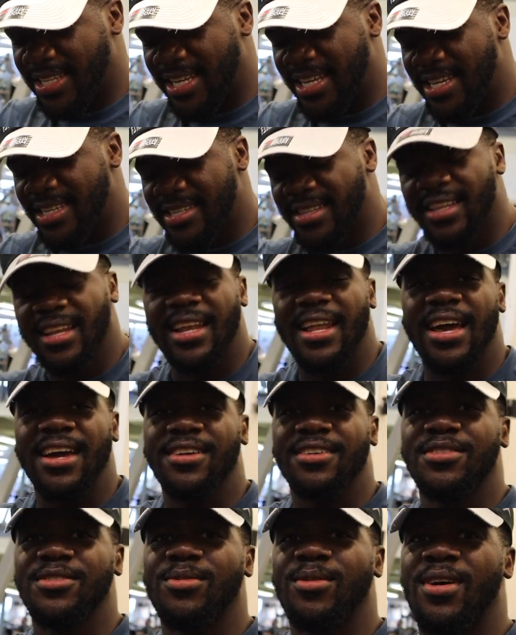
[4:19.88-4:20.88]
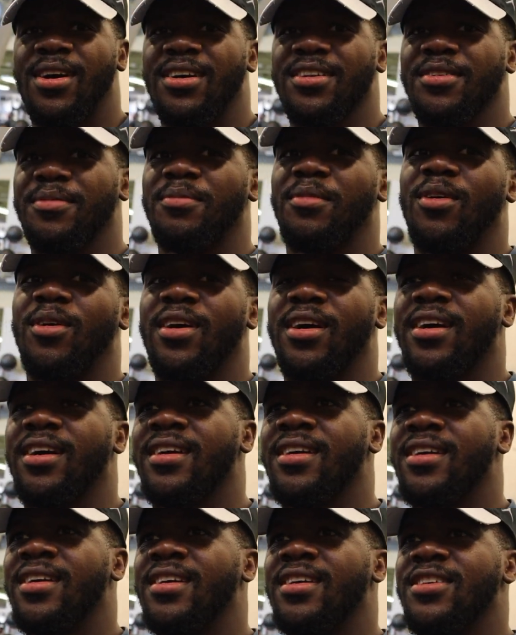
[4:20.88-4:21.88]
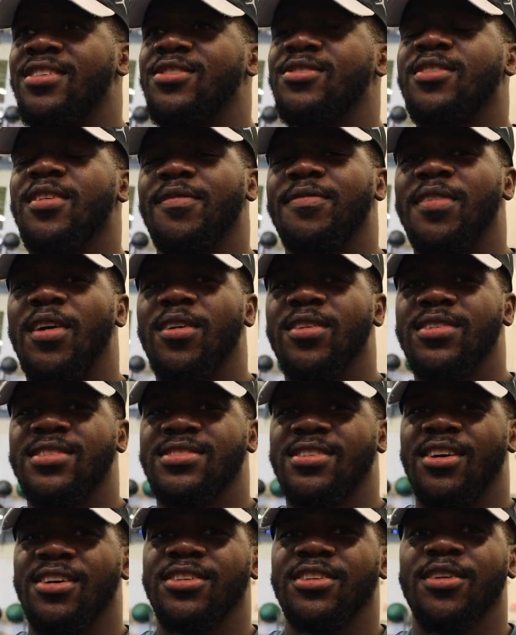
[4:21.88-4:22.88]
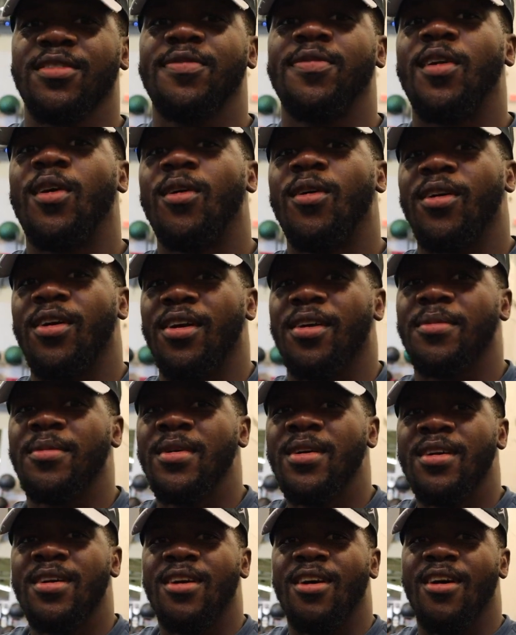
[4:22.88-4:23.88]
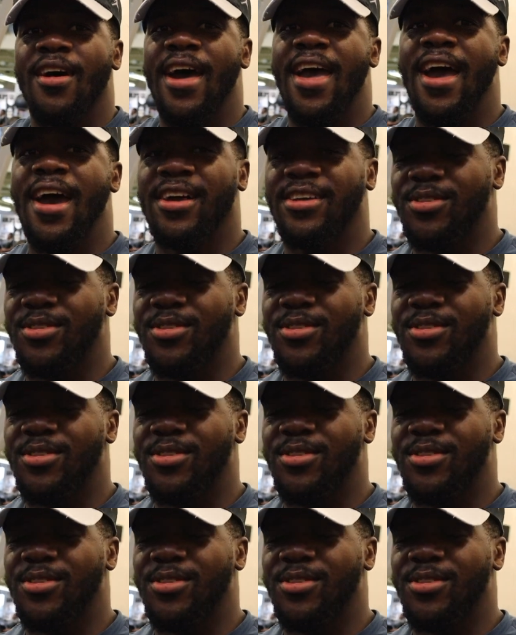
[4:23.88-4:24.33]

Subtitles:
easy. The lighter you are, the more you can focus on your form, on how